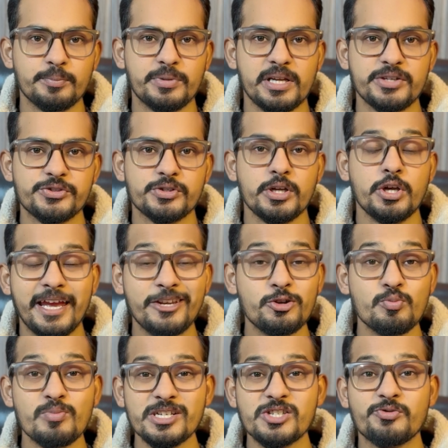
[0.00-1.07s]
tax and
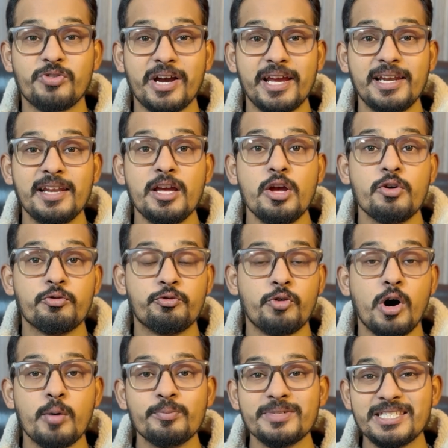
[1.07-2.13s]
you must file
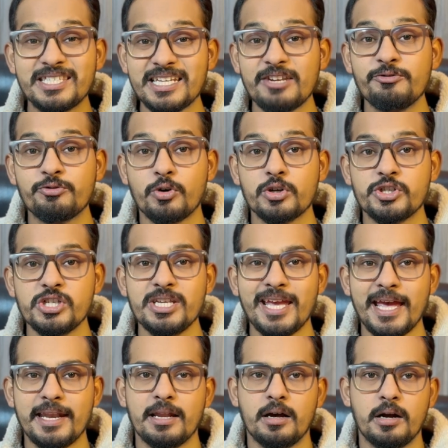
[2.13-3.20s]
Form
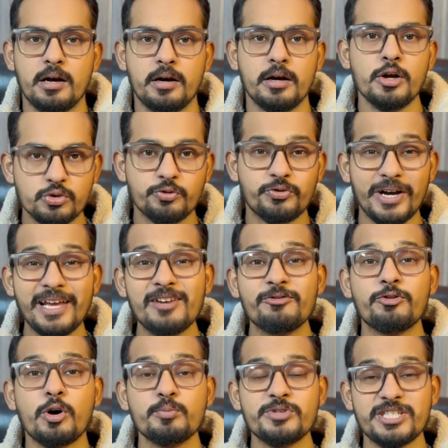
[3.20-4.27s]
1040 NR. To file
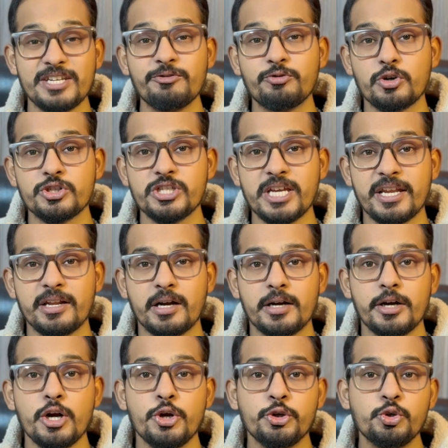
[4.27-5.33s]
Form 1040
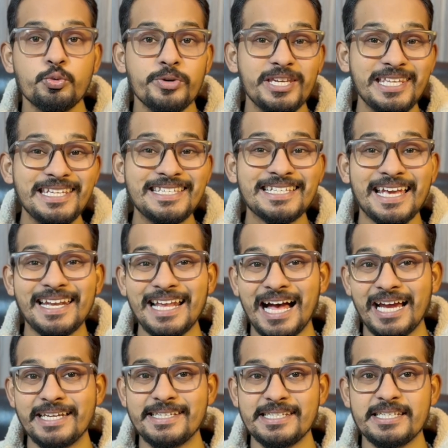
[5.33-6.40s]
NR, you need an
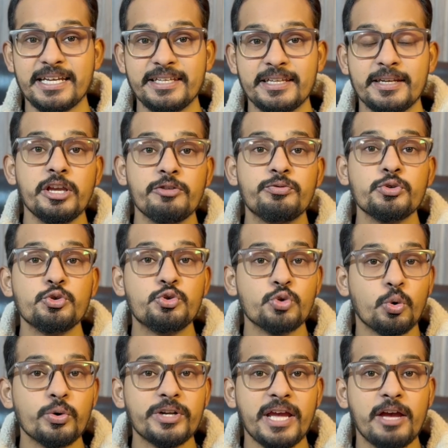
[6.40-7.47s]
ITIN. If you
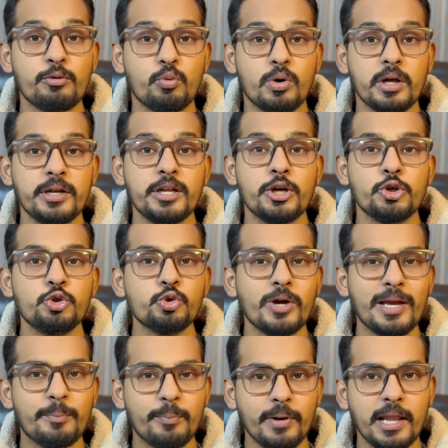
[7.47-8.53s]
don't have one, you
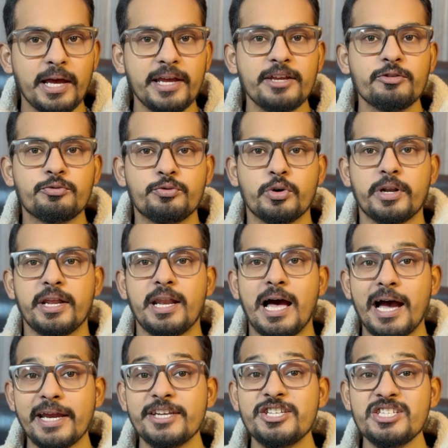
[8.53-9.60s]
apply for an
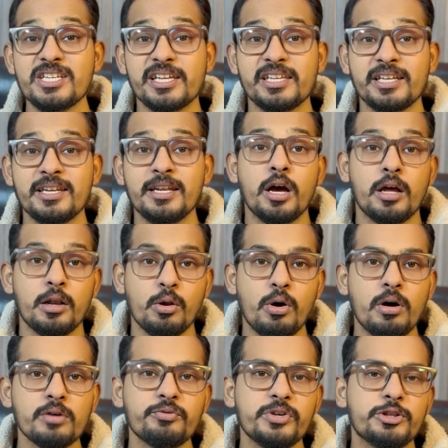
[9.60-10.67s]
ITIN
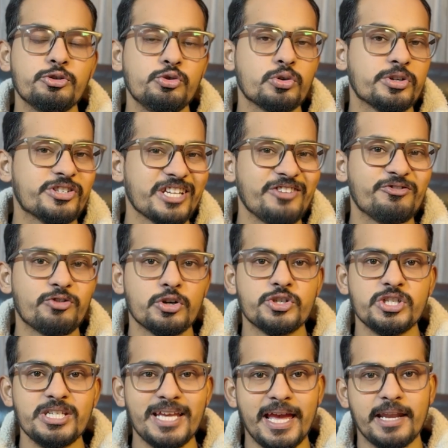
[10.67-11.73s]
along with your
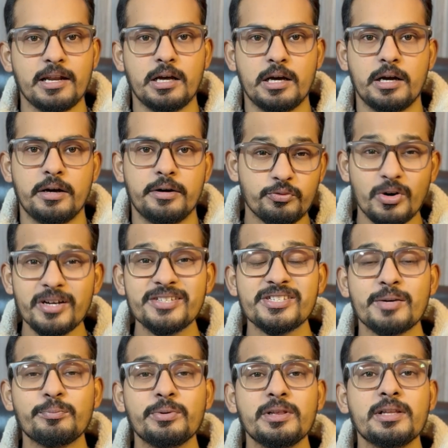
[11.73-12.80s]
1040 NR. For
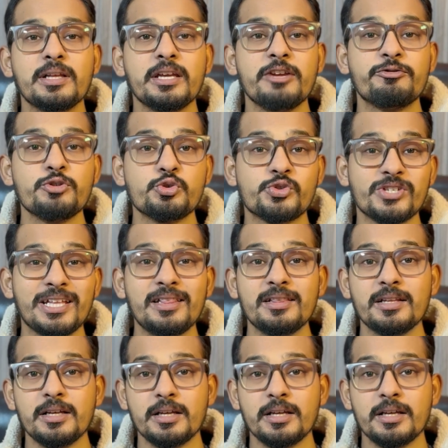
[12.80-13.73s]
example, if you sell